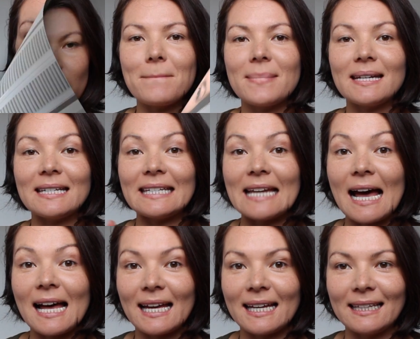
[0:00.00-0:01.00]
Number
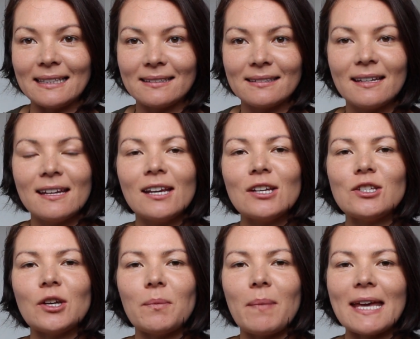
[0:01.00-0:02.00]
9.
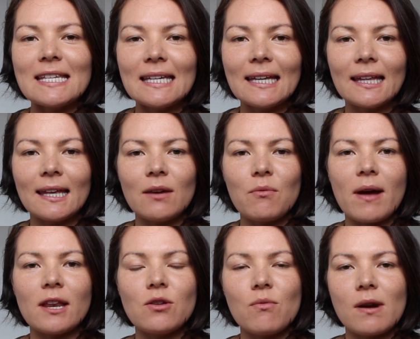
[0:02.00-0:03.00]
So basically
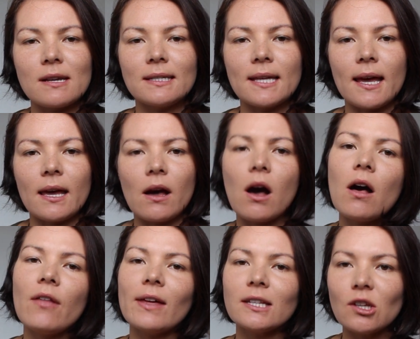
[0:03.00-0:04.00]
when you want to say,
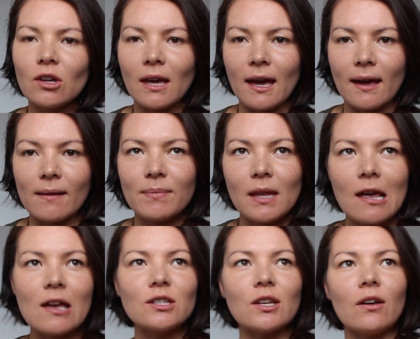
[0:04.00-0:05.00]
oh, that's okay.
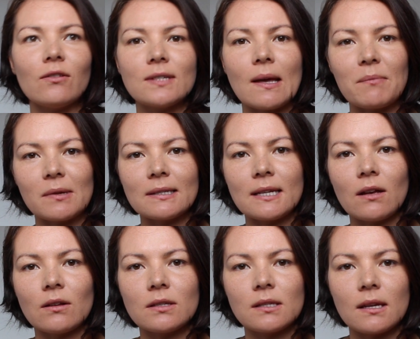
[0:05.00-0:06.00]
So if someone
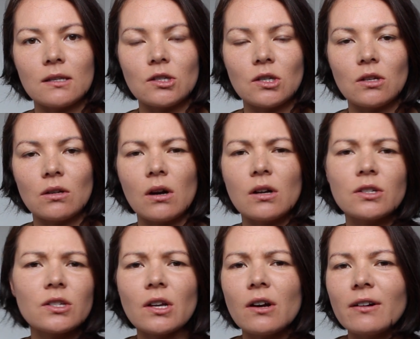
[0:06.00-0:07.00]
says to you, oh,
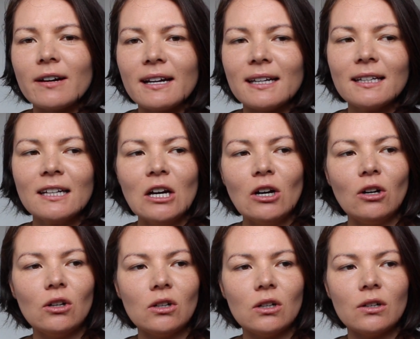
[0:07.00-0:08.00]
sorry,
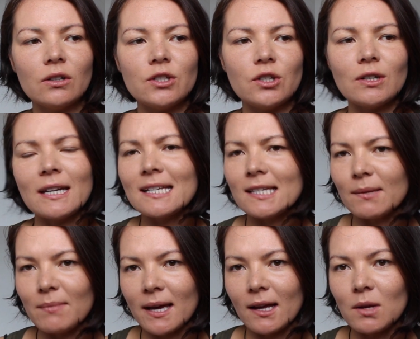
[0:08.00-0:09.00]
or do you need
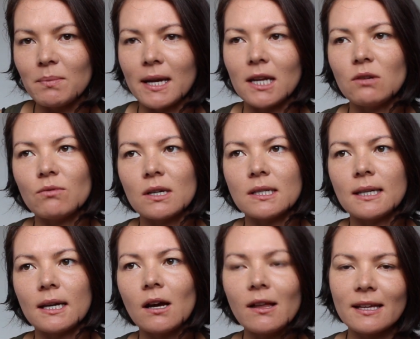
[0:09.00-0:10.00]
some help? And you want to
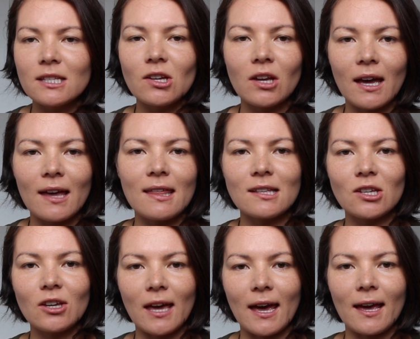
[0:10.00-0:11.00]
say, oh, that's
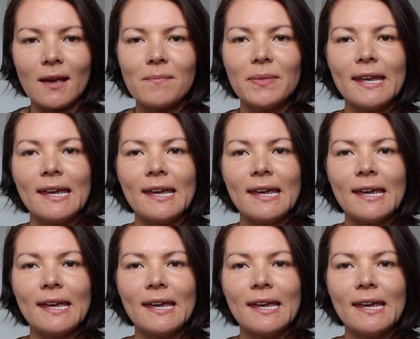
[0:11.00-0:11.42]
okay.